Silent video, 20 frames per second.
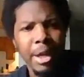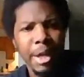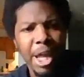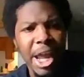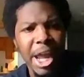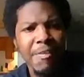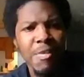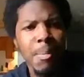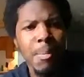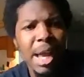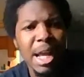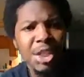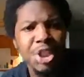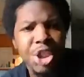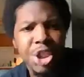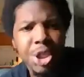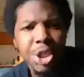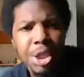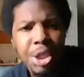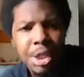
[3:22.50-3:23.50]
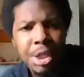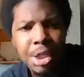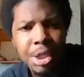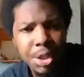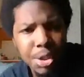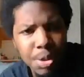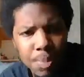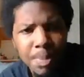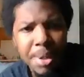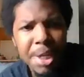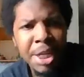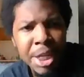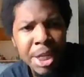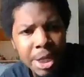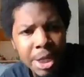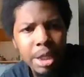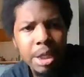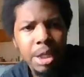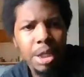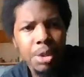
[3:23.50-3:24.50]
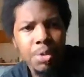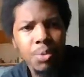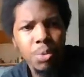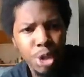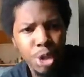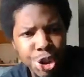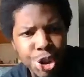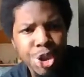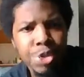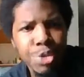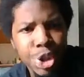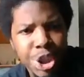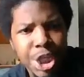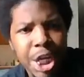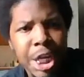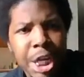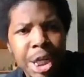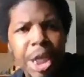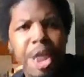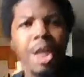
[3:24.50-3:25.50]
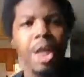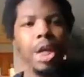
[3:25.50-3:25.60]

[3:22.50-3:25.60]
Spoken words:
Every match you've been in with Shu Shane,